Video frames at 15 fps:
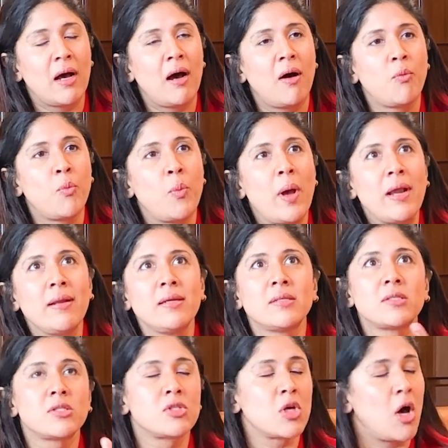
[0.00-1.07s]
are very
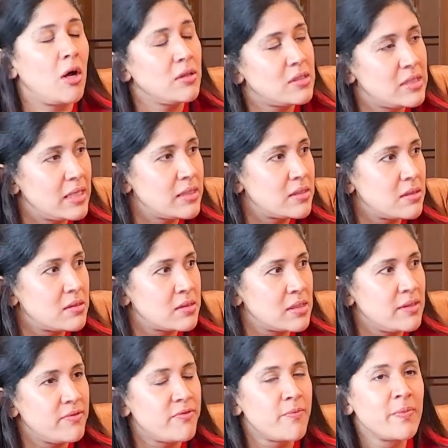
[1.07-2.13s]
salt
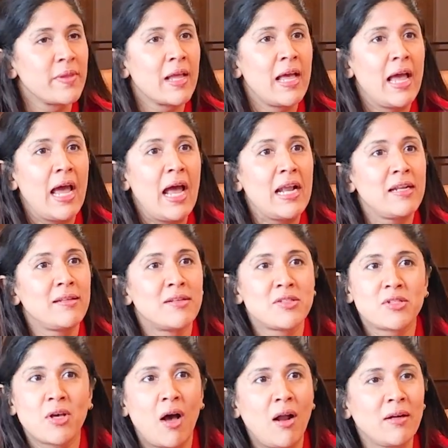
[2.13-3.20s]
sensitive, and the
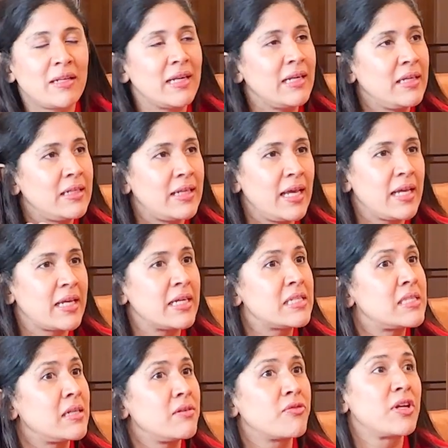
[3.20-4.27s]
salt intake
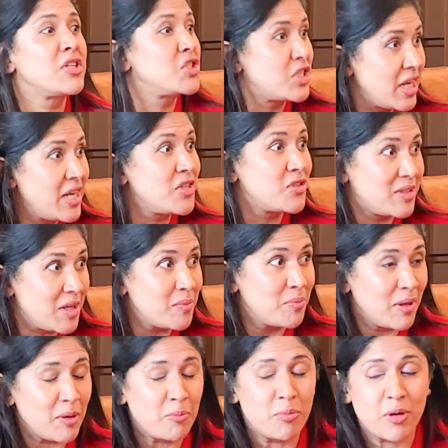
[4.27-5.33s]
itself can change their
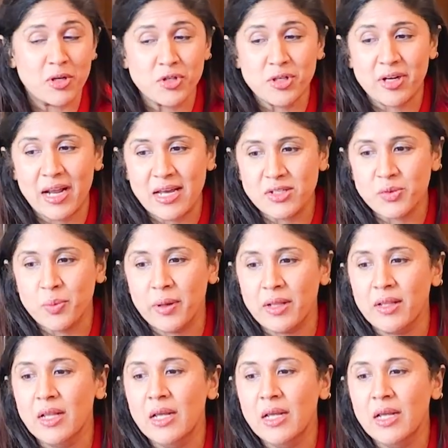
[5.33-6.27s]
blood pressure as well.